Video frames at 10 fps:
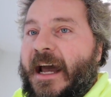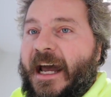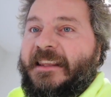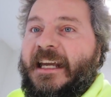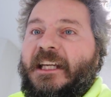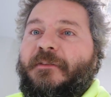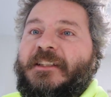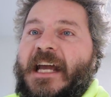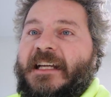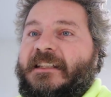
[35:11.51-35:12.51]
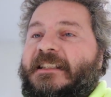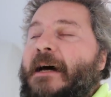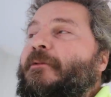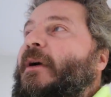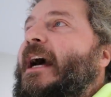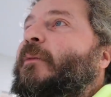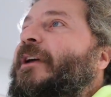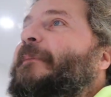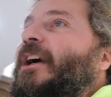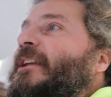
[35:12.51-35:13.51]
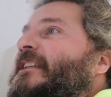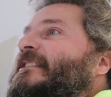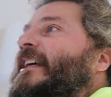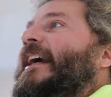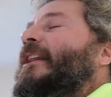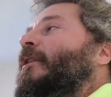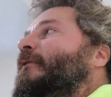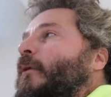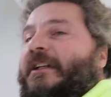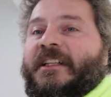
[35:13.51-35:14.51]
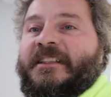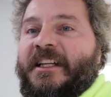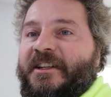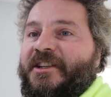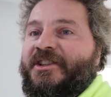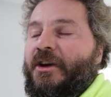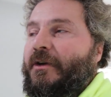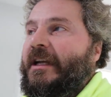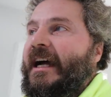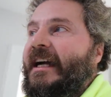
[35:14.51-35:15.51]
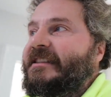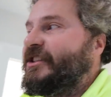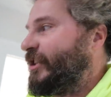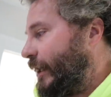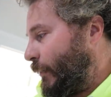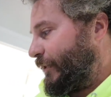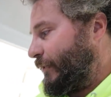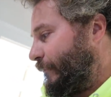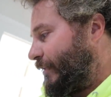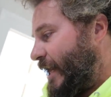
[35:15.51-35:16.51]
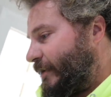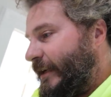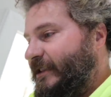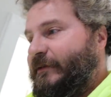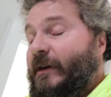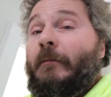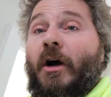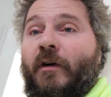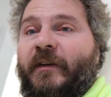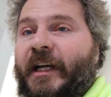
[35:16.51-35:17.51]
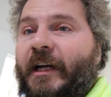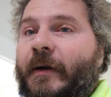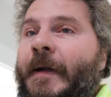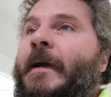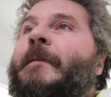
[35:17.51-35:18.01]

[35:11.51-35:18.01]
Hey, thank you for taking the time to rock with me on this thing. I look forward to continue to show you guys and share with you the progress from over here.